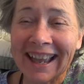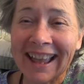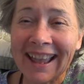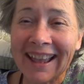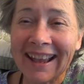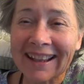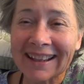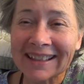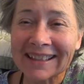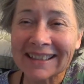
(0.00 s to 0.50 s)

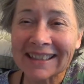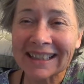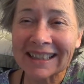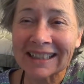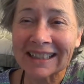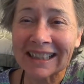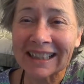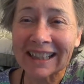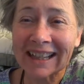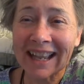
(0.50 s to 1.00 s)
and
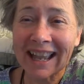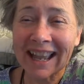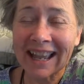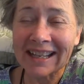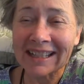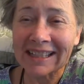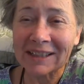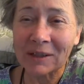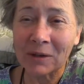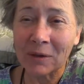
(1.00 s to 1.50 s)
uh,
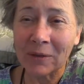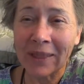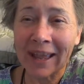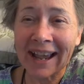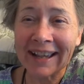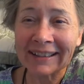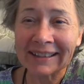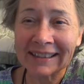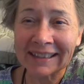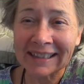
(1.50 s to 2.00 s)
and
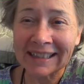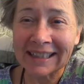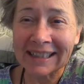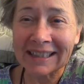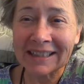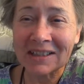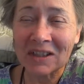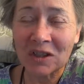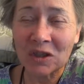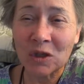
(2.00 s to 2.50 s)
that
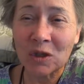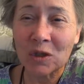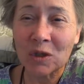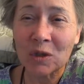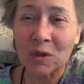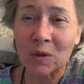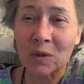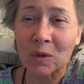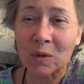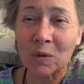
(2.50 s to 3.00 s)
leads
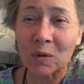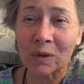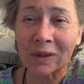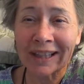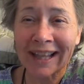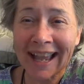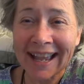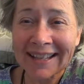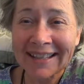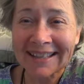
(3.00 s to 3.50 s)
to
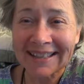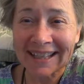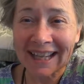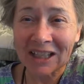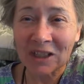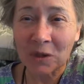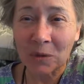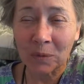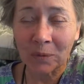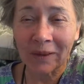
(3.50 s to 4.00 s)
less
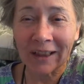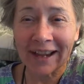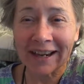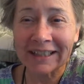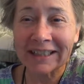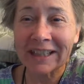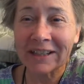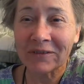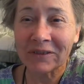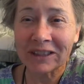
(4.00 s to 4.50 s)
sexual
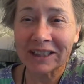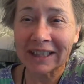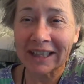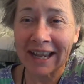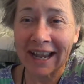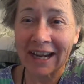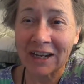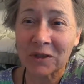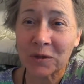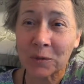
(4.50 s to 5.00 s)

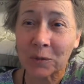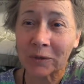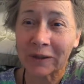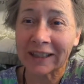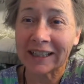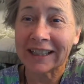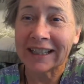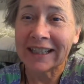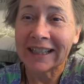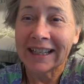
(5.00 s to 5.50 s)
activity
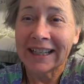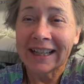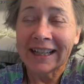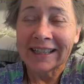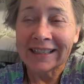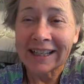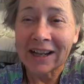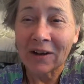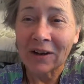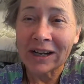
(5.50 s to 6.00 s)
actually
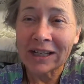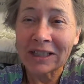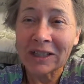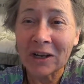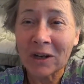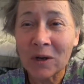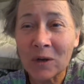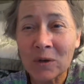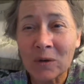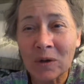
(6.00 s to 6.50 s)
now i
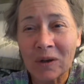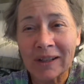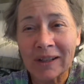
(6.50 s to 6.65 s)
know